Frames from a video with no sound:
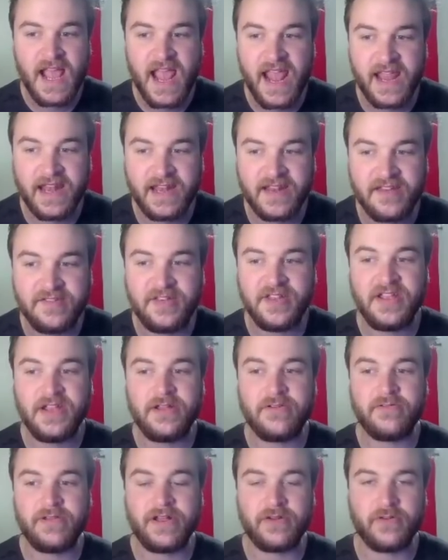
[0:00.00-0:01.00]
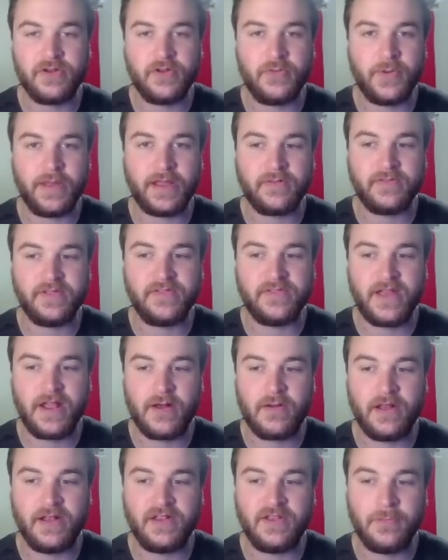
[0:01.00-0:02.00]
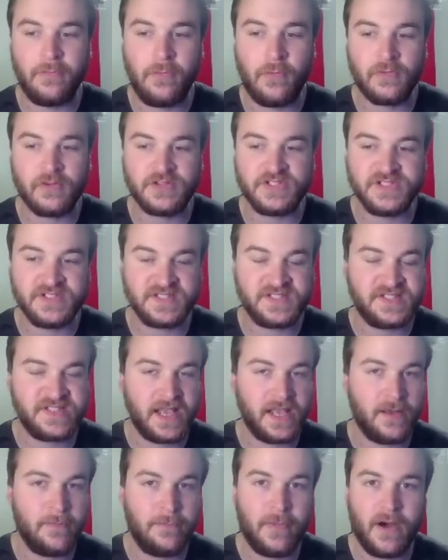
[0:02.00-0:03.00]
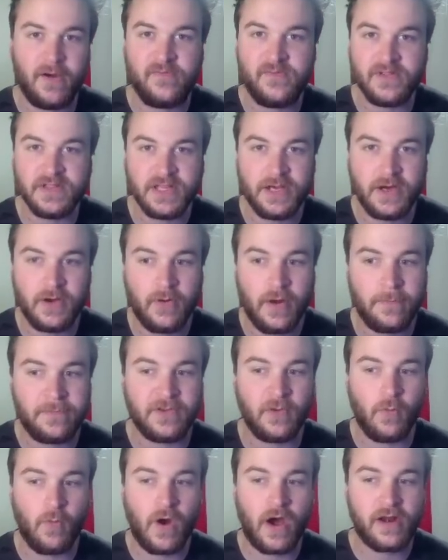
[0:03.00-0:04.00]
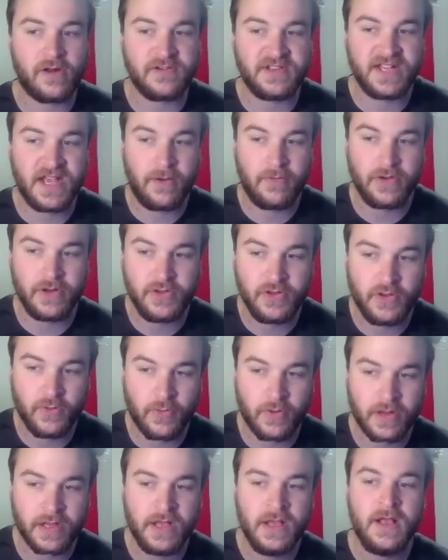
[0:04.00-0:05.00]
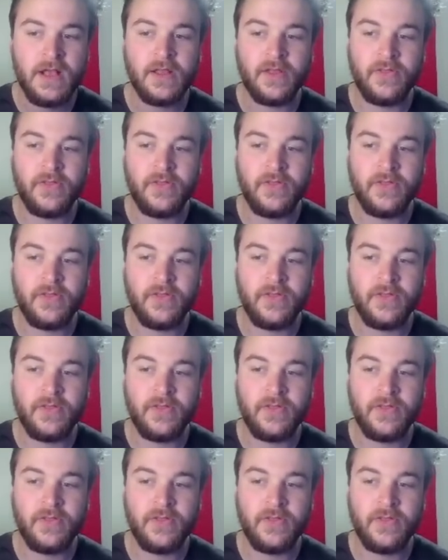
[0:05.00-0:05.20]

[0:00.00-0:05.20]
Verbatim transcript: and interior New England there into portions, say, of Buffalo up to Watertown, New York.